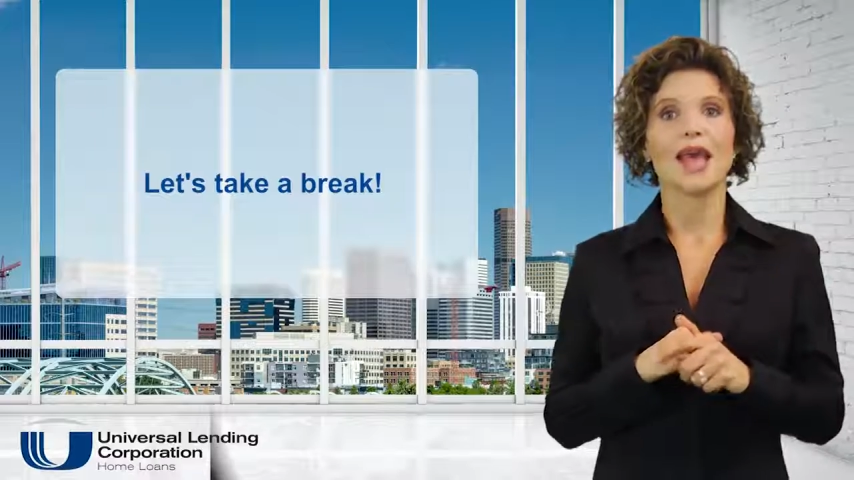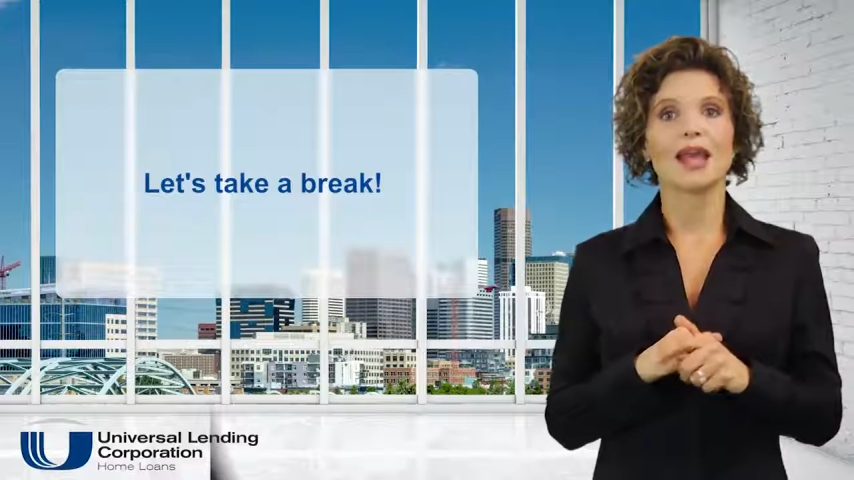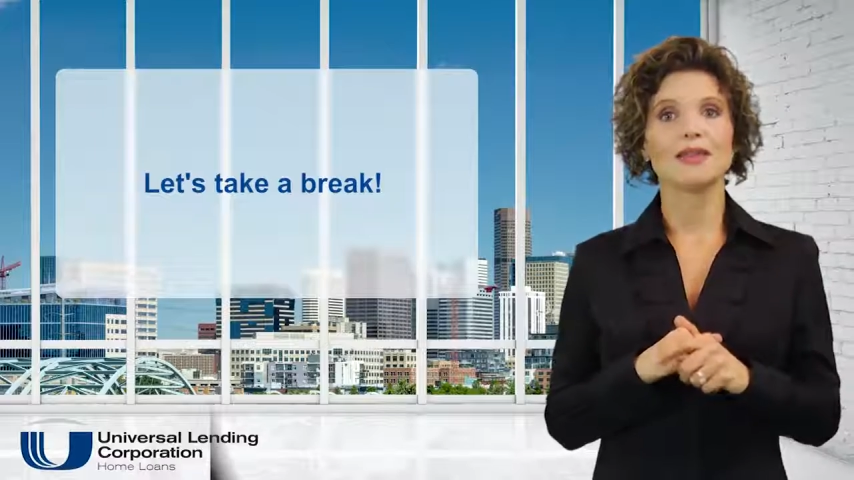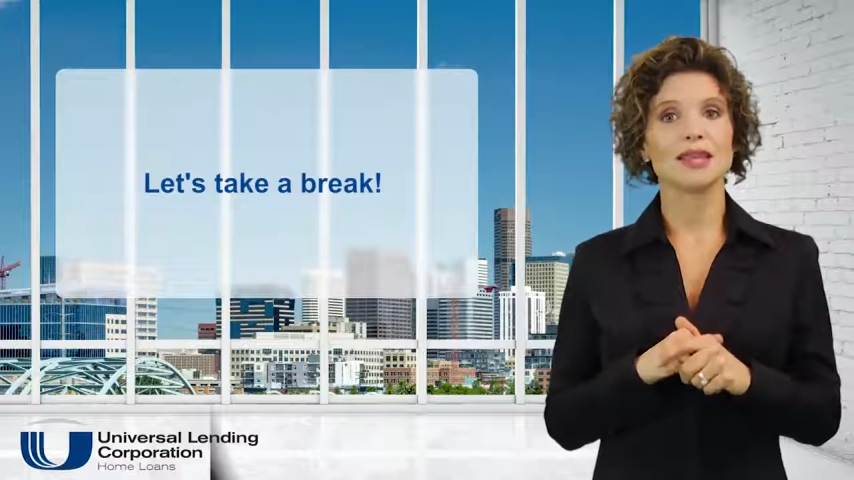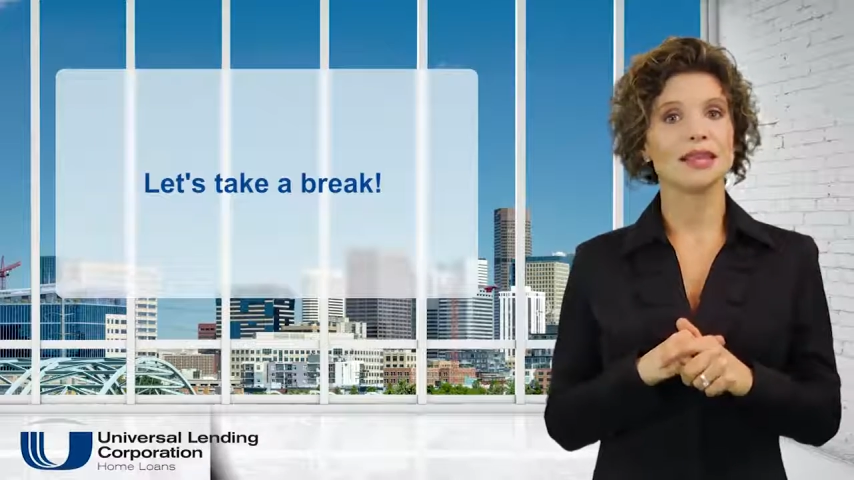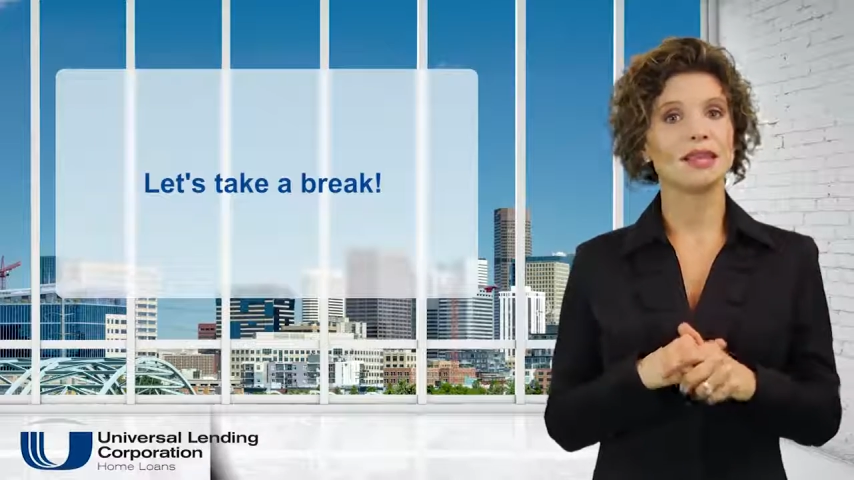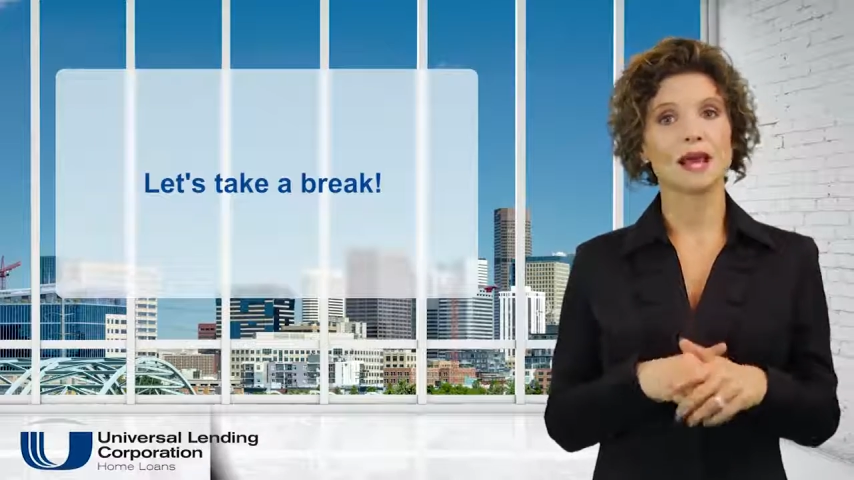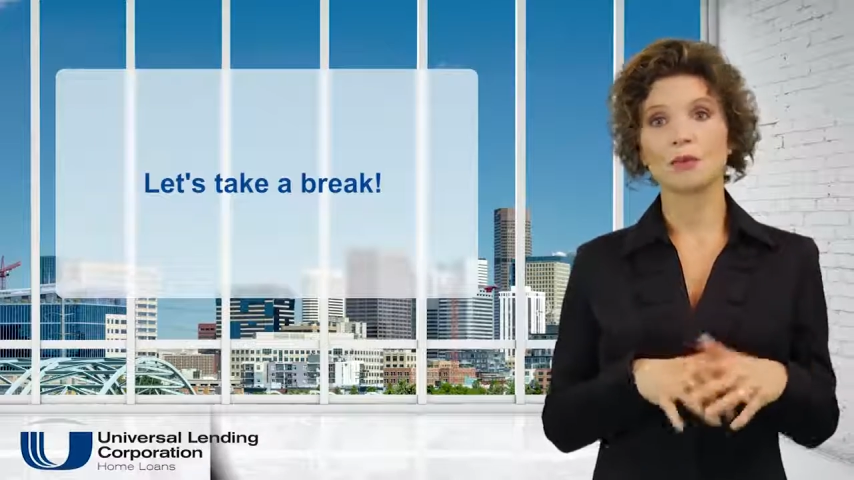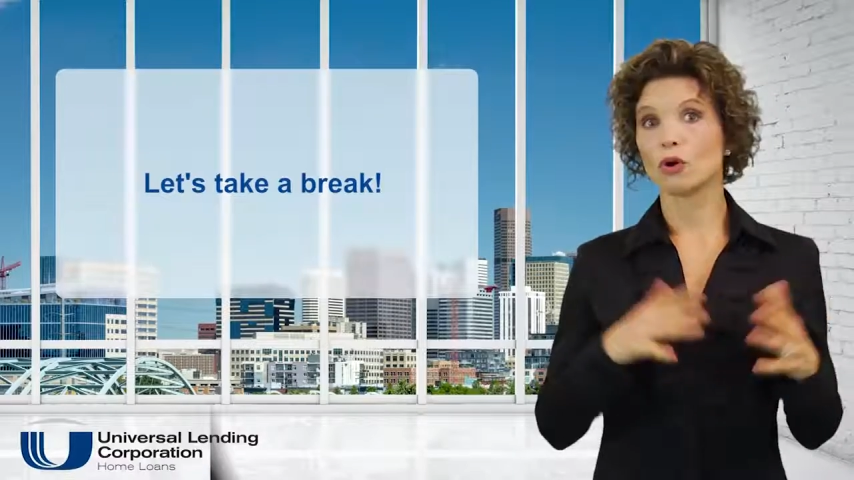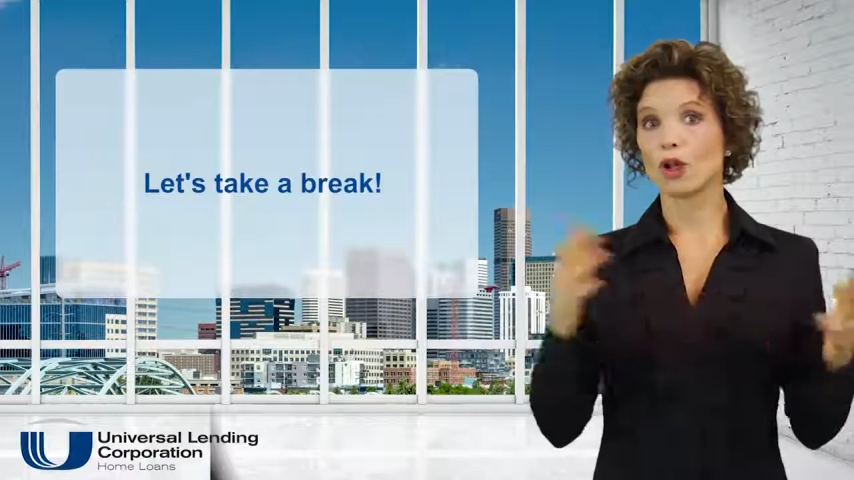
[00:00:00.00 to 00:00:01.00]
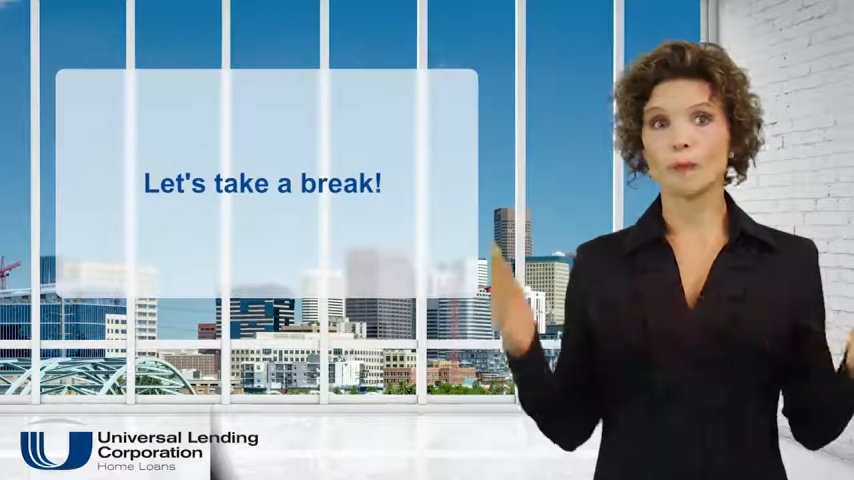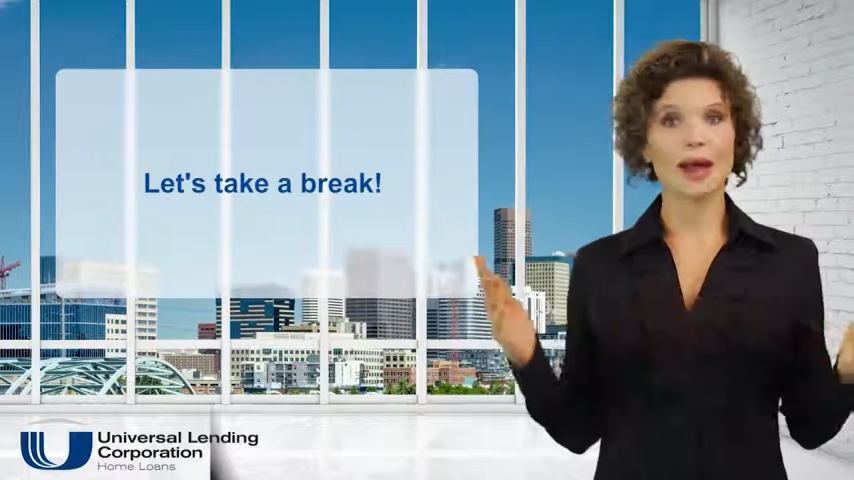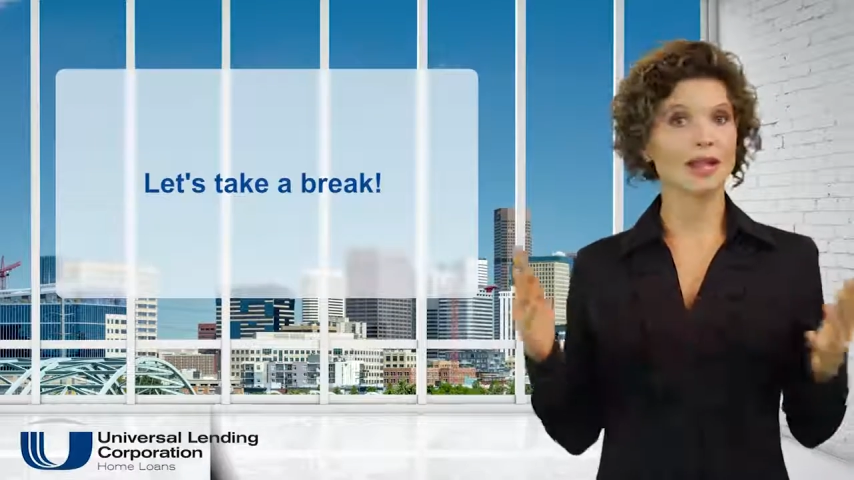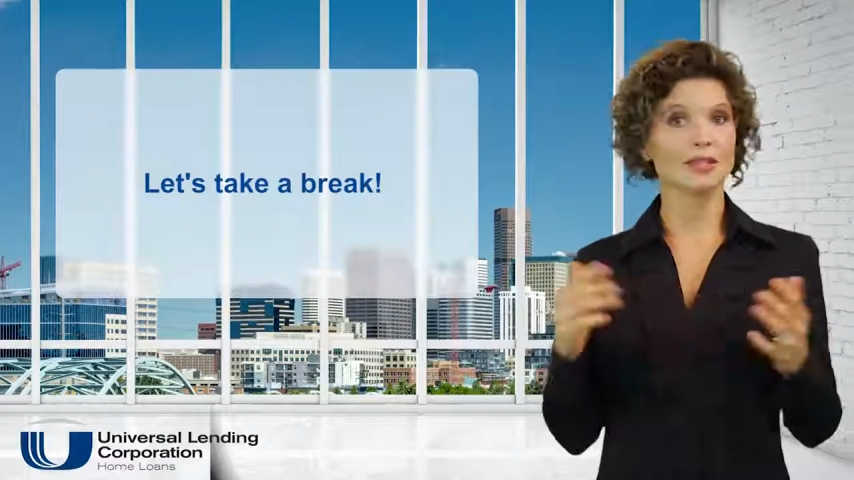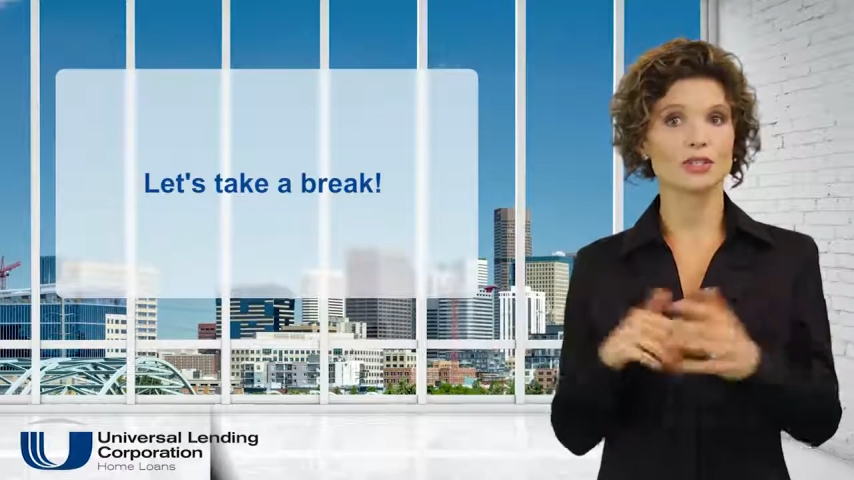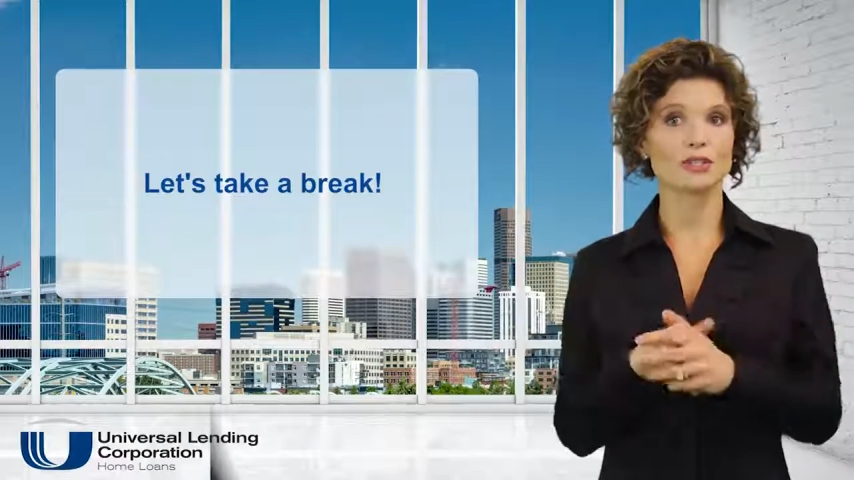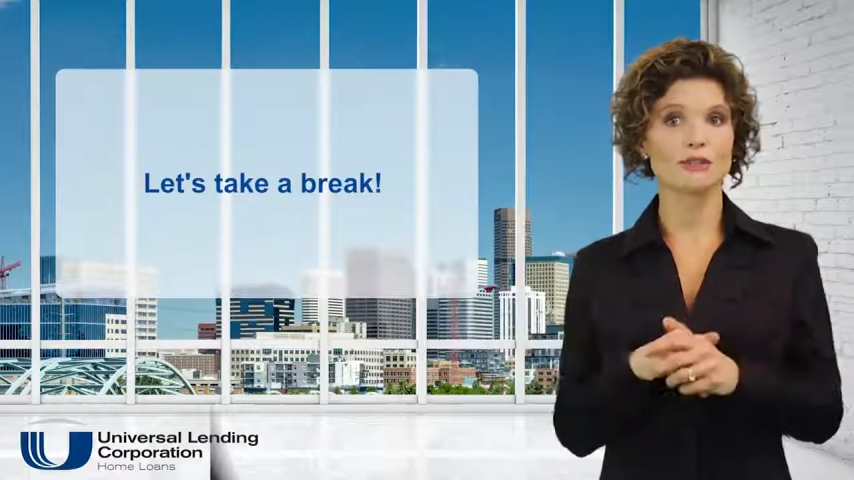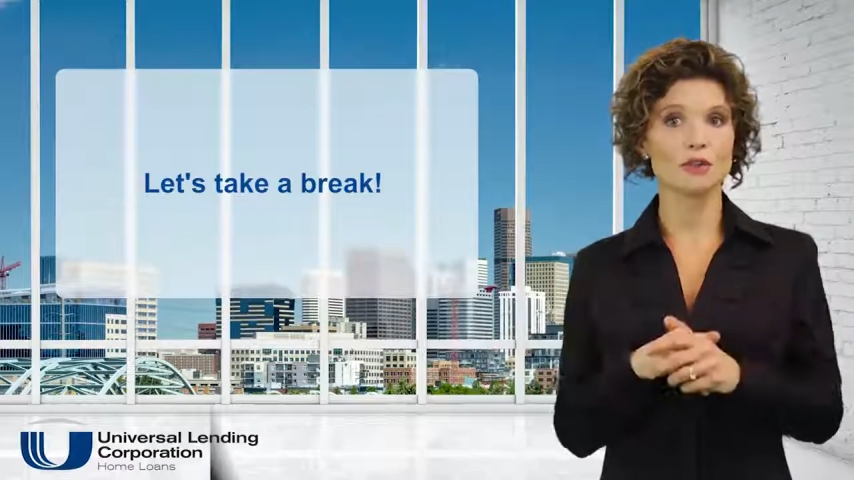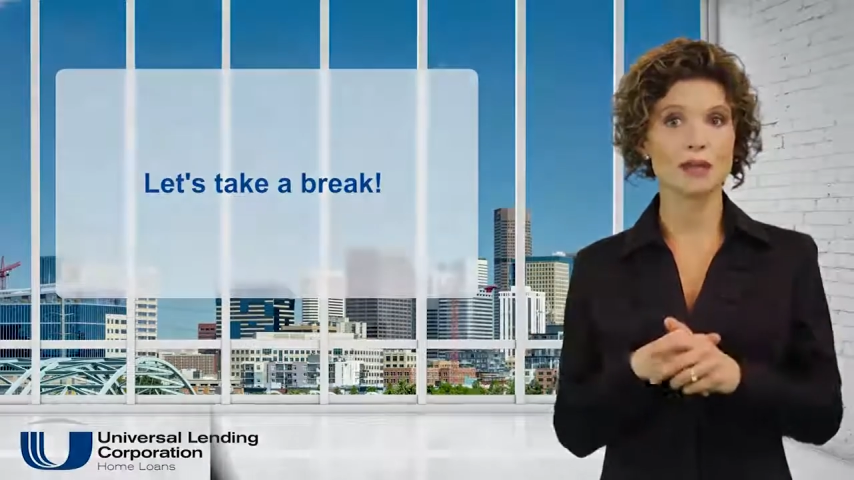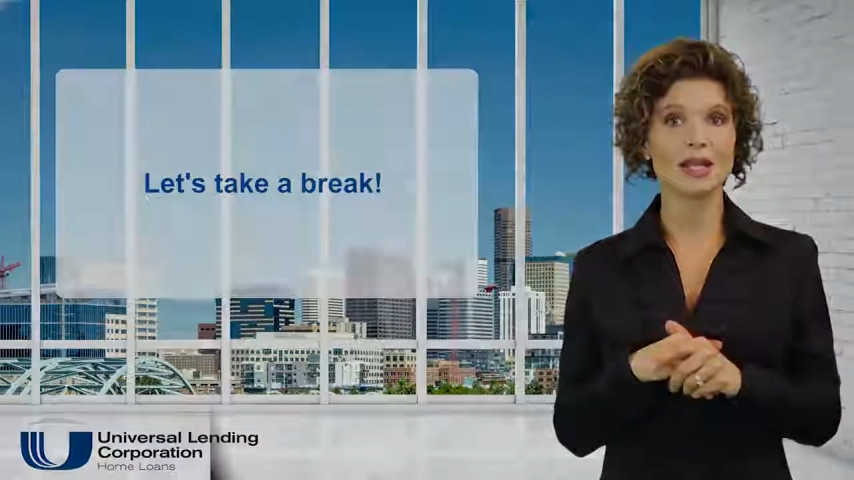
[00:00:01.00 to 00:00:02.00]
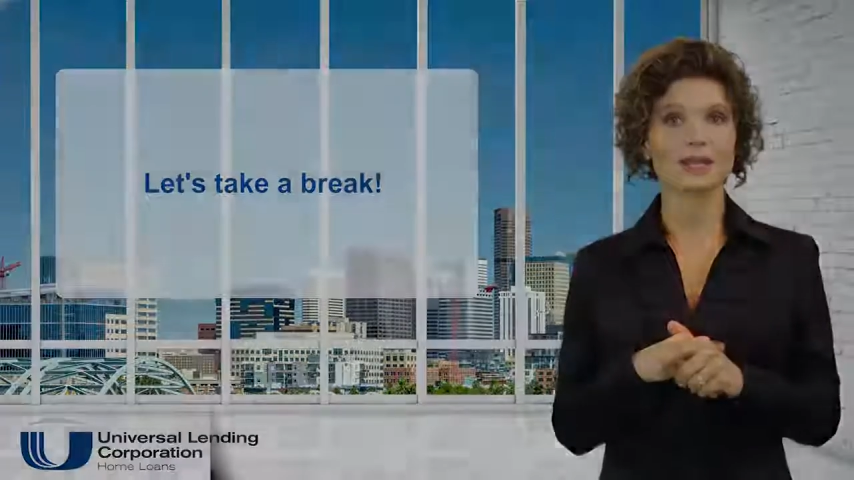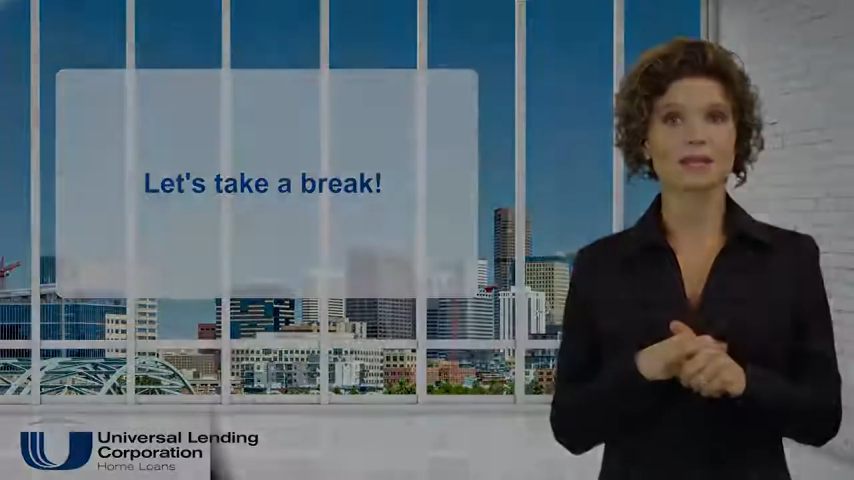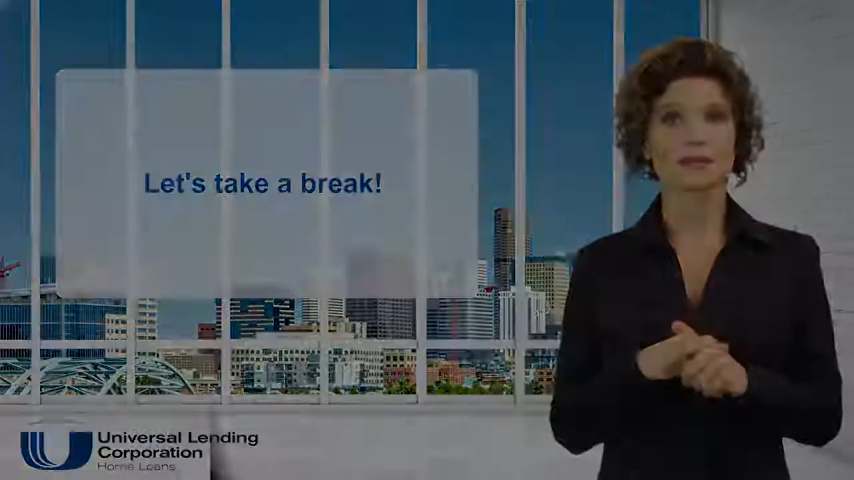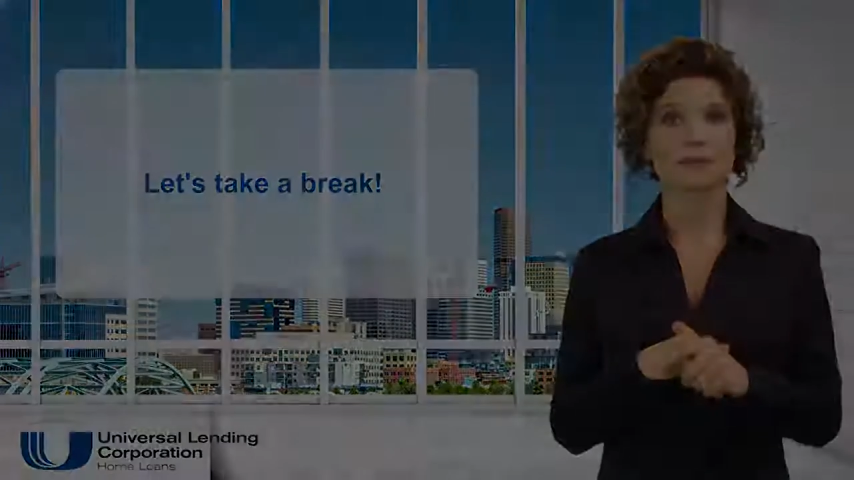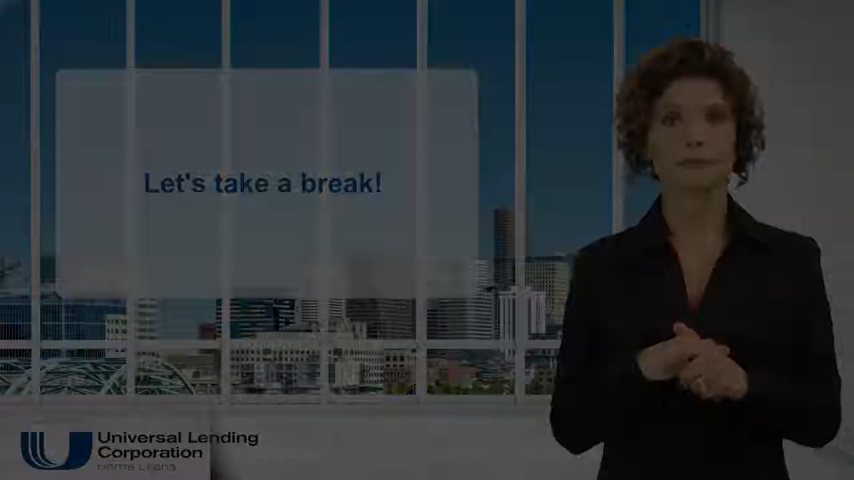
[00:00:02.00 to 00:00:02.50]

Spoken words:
And then we'll come back in just a few minutes.